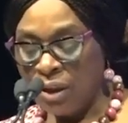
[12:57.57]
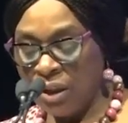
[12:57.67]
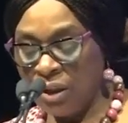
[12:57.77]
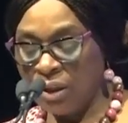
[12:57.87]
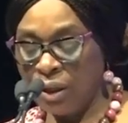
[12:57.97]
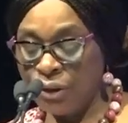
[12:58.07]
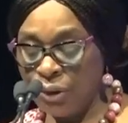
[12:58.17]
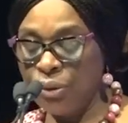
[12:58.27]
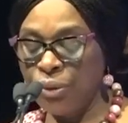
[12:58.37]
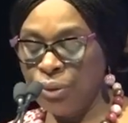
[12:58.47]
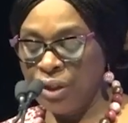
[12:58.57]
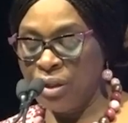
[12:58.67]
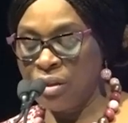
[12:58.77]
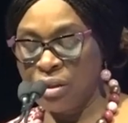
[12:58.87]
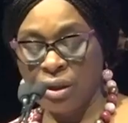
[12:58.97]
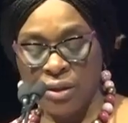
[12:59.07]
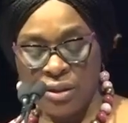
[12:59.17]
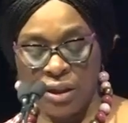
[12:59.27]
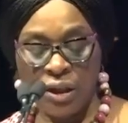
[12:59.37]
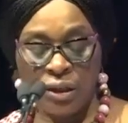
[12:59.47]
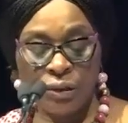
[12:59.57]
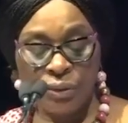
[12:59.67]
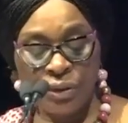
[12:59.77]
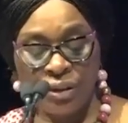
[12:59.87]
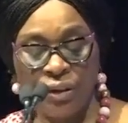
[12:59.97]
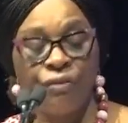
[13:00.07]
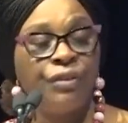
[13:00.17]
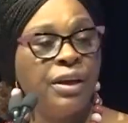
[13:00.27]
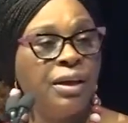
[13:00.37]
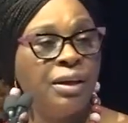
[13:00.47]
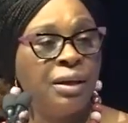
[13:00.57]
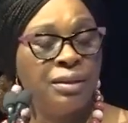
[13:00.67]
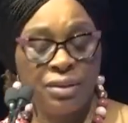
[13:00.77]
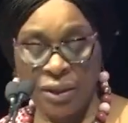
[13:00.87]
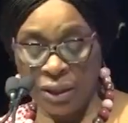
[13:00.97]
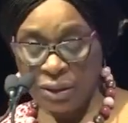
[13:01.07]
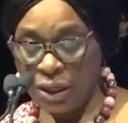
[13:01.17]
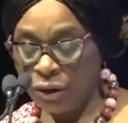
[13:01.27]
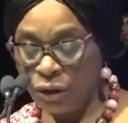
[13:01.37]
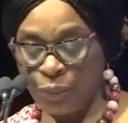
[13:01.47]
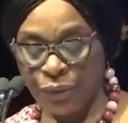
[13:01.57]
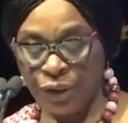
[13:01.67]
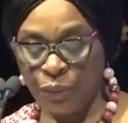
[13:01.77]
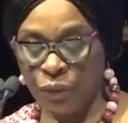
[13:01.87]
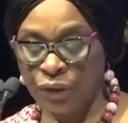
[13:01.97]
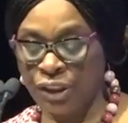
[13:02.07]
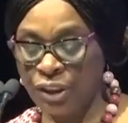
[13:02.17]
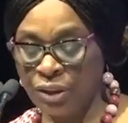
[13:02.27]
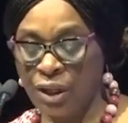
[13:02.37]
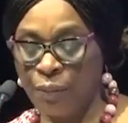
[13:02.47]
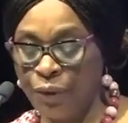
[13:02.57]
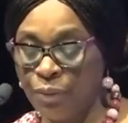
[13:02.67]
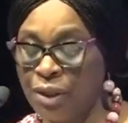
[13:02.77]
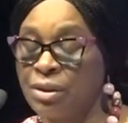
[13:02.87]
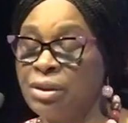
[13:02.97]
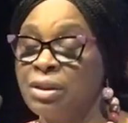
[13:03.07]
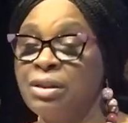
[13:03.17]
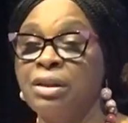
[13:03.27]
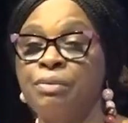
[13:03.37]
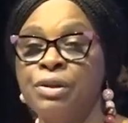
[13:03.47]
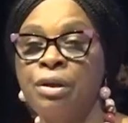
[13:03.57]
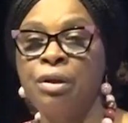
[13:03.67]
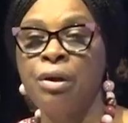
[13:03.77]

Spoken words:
either new, instant, inclusive, and interoperable digital payment systems,